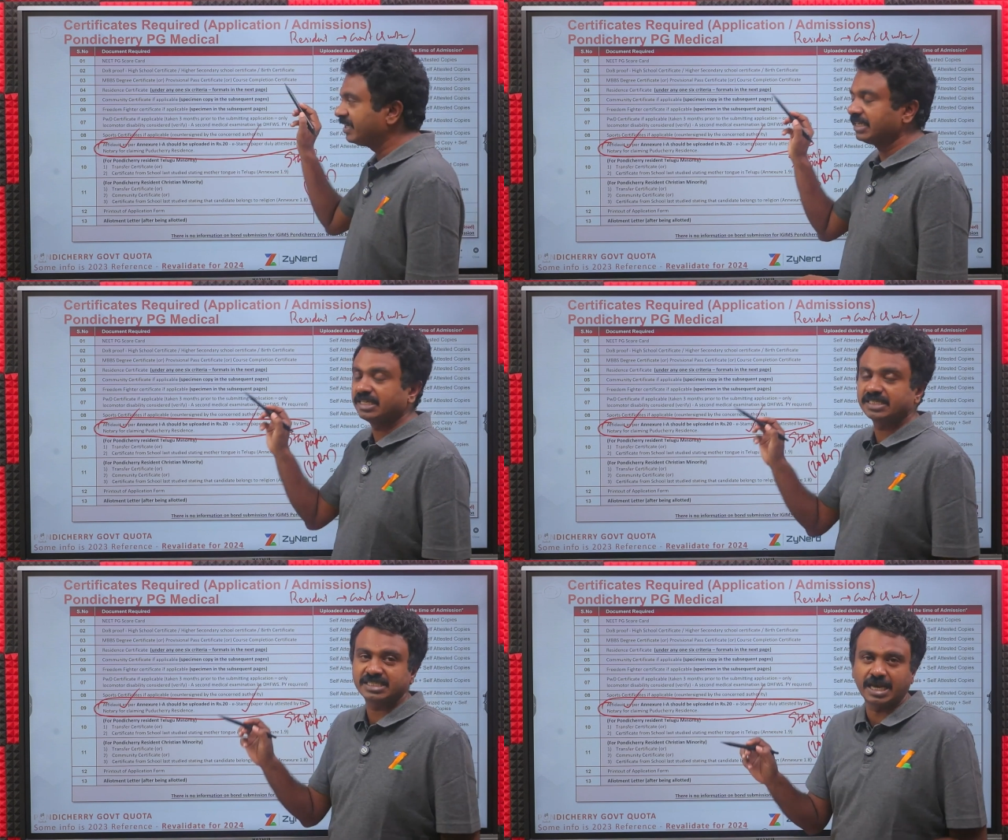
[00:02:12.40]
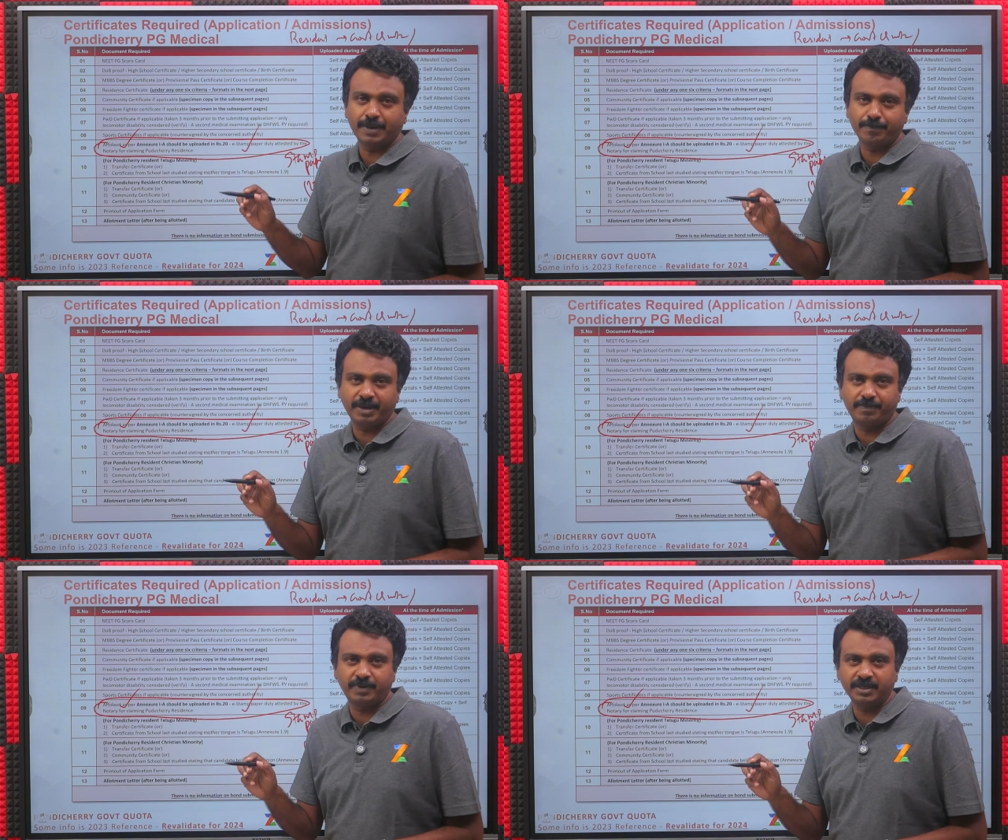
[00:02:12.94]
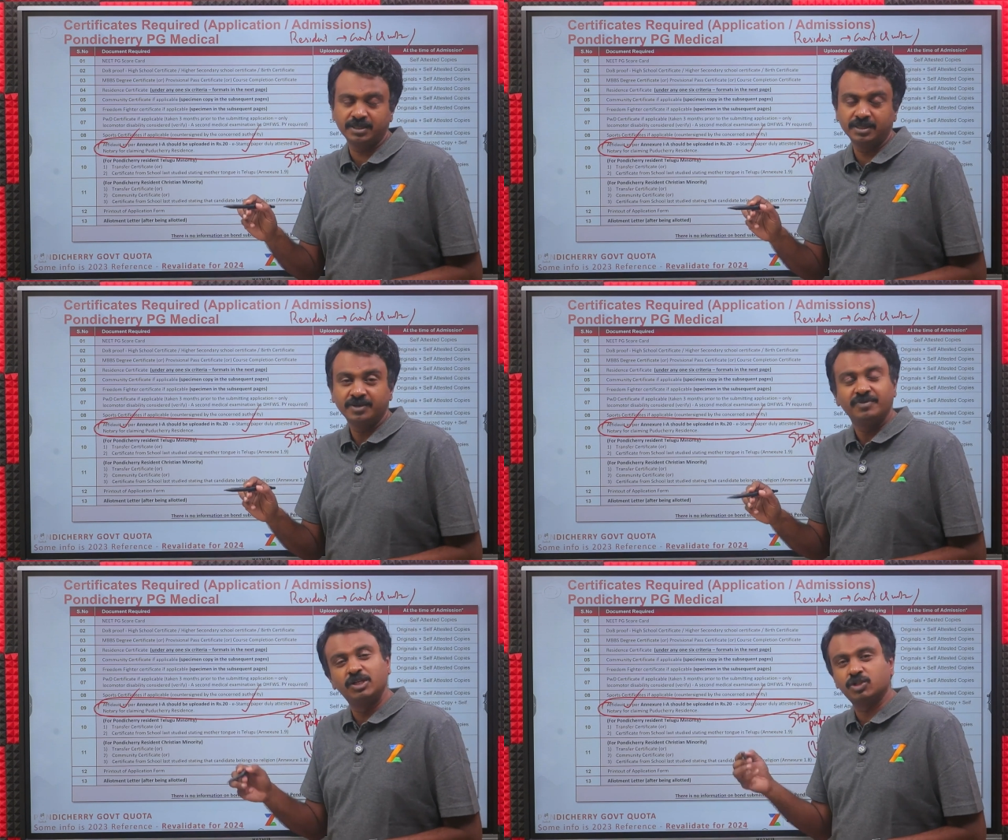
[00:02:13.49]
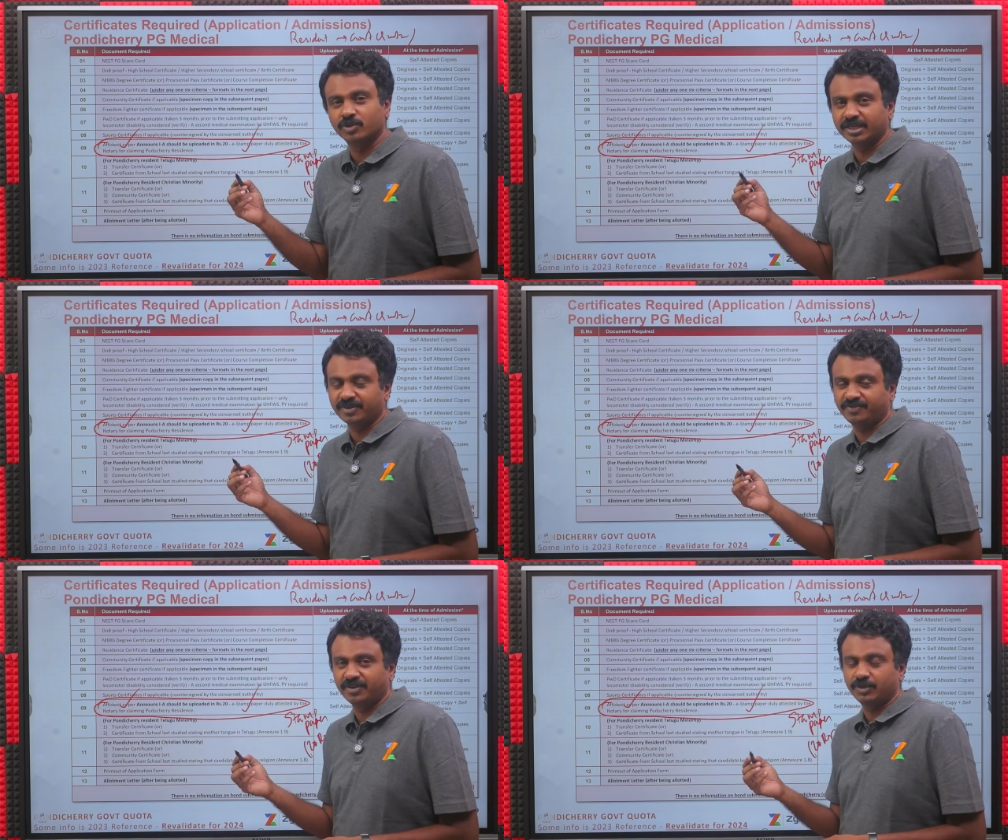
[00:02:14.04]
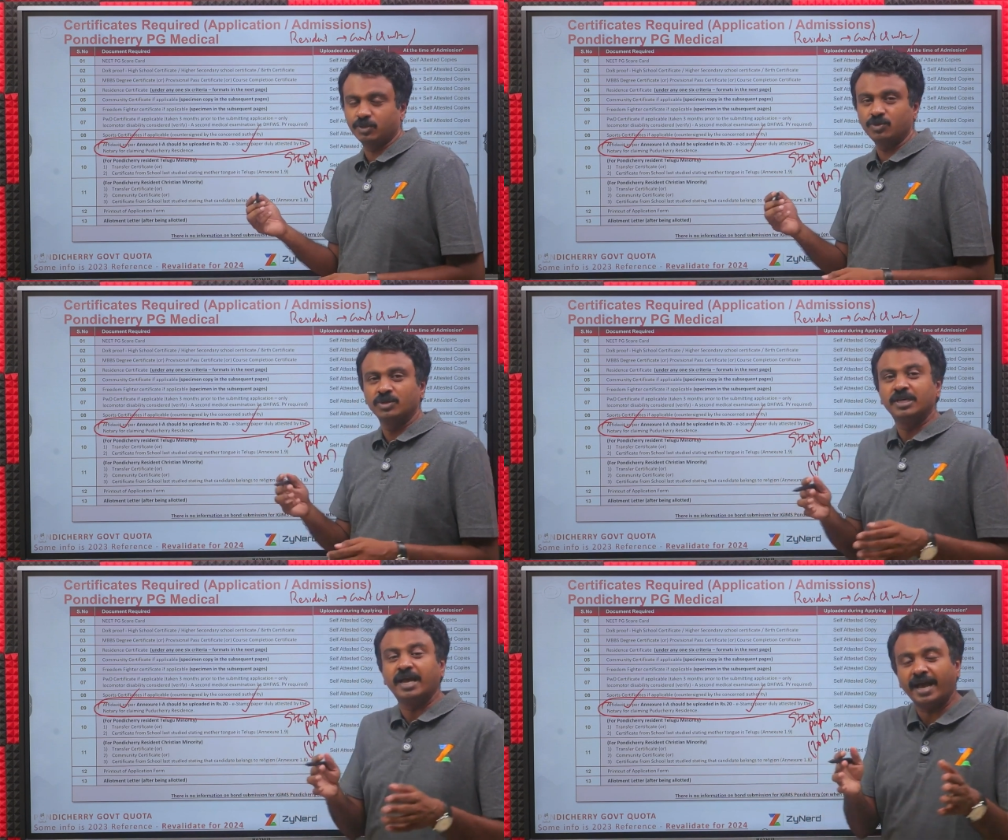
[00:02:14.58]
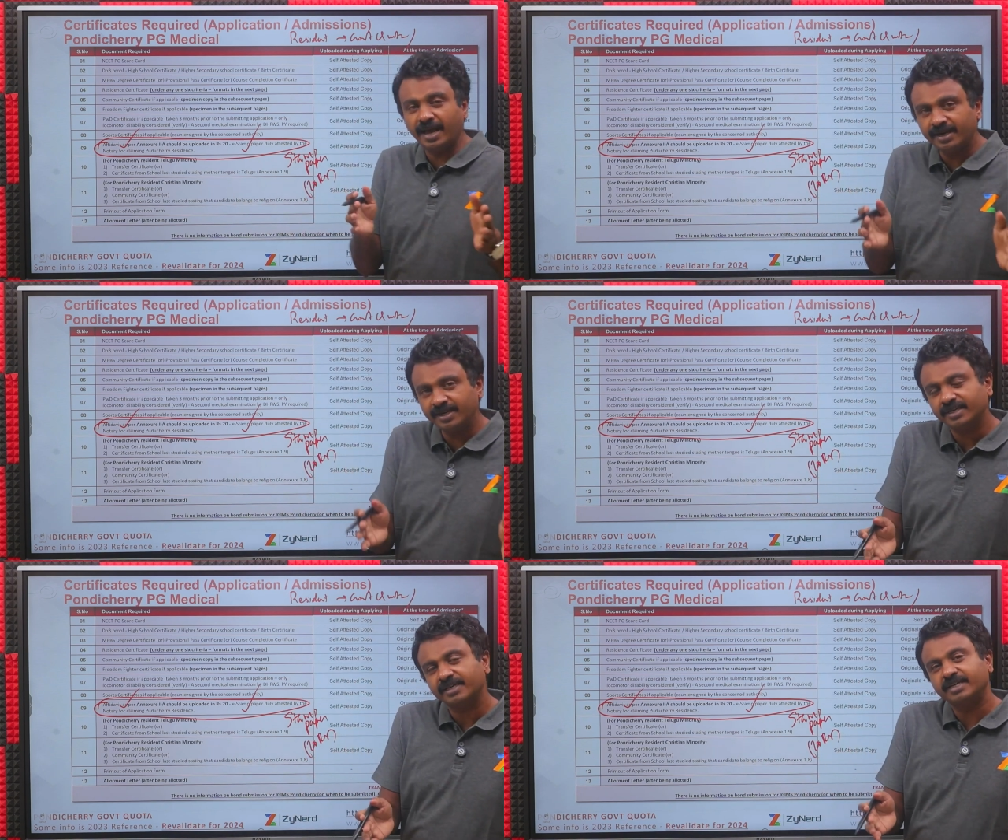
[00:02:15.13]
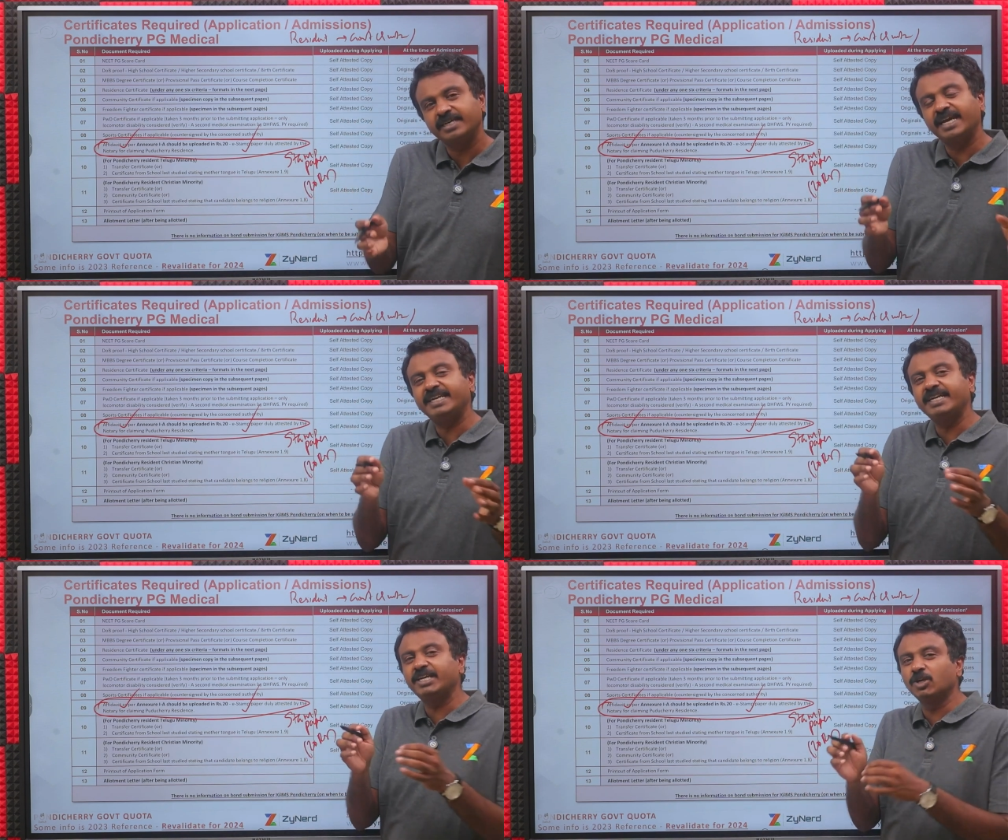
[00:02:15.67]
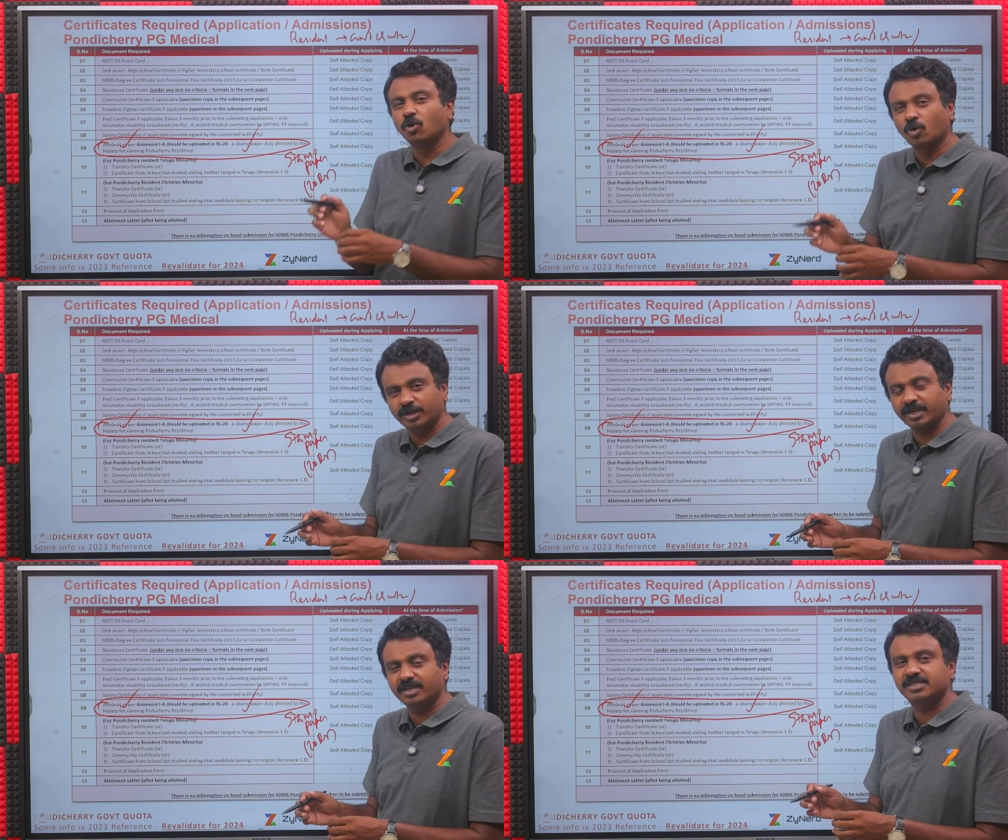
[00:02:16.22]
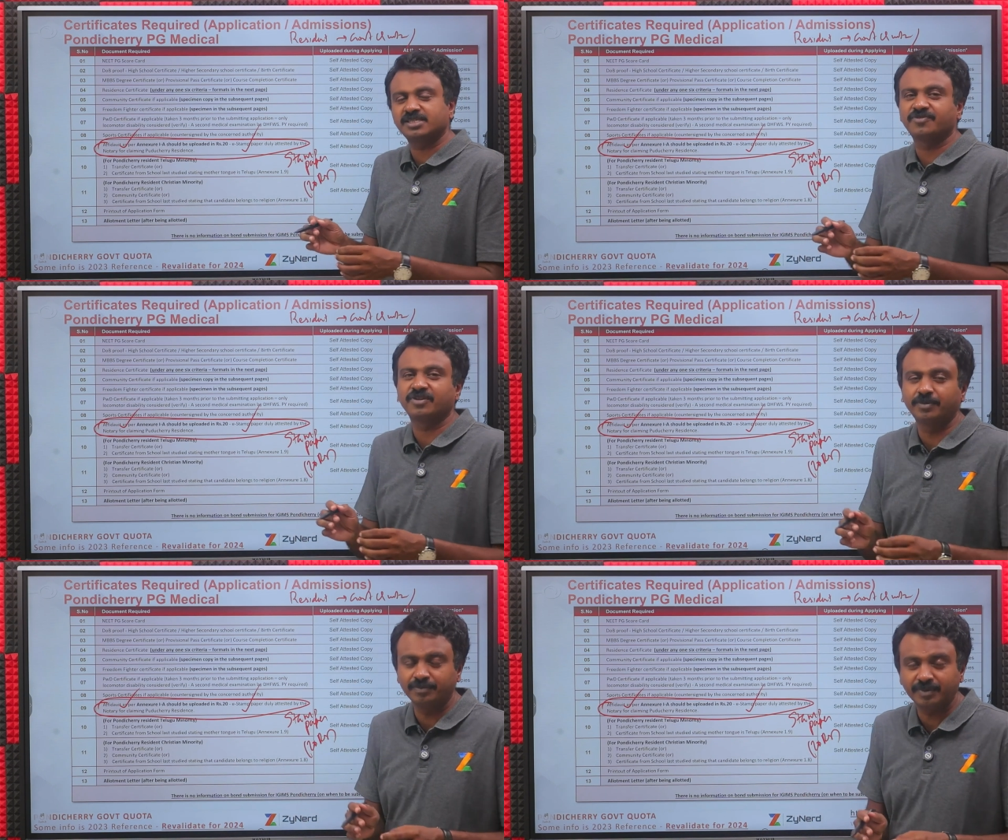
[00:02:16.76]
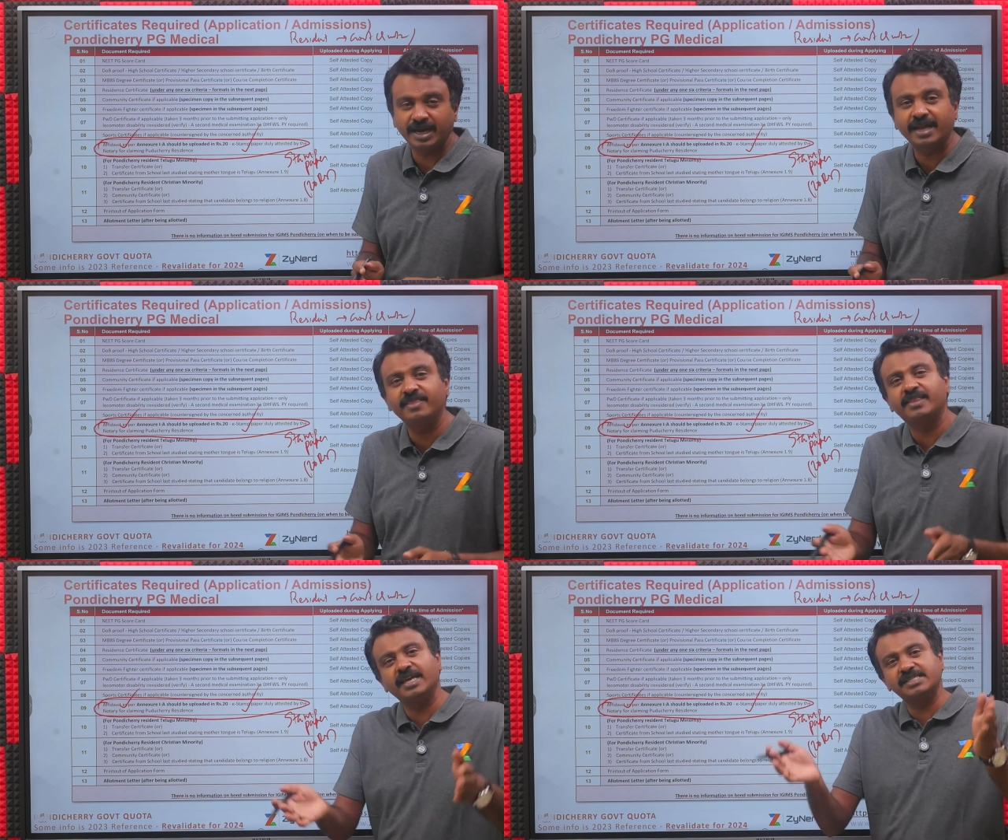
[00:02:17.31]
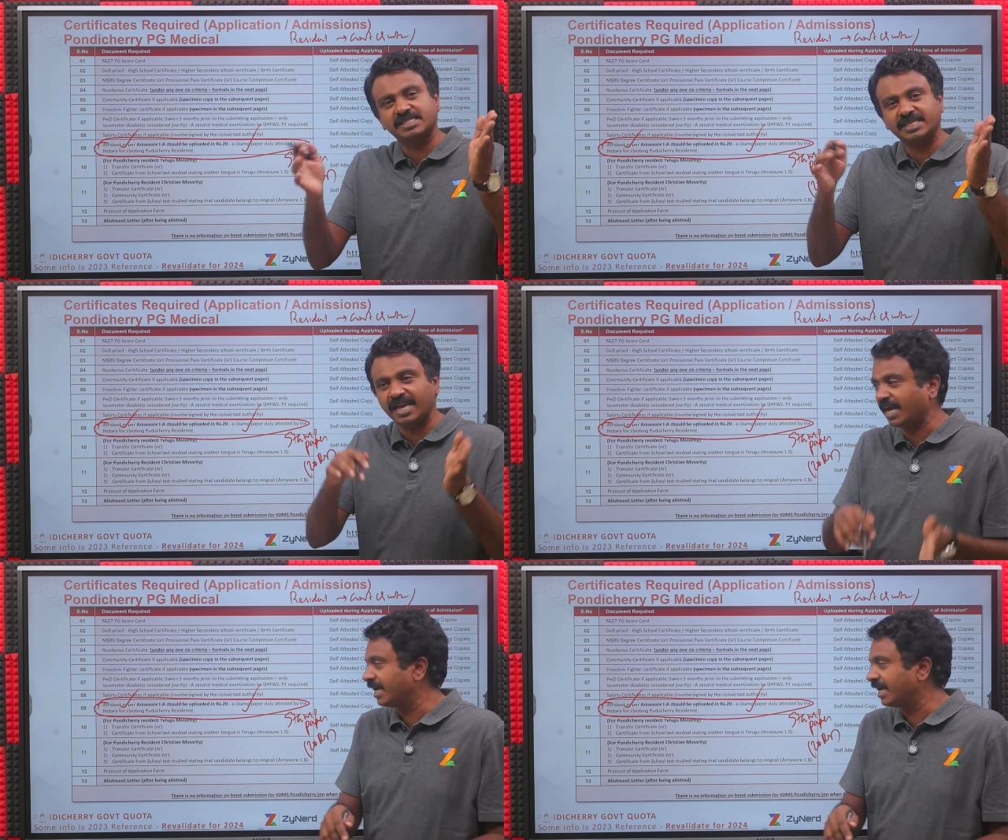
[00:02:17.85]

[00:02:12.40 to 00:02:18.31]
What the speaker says: in the stamp paper. You'll show that affidavit too and get it notarized from, and then scan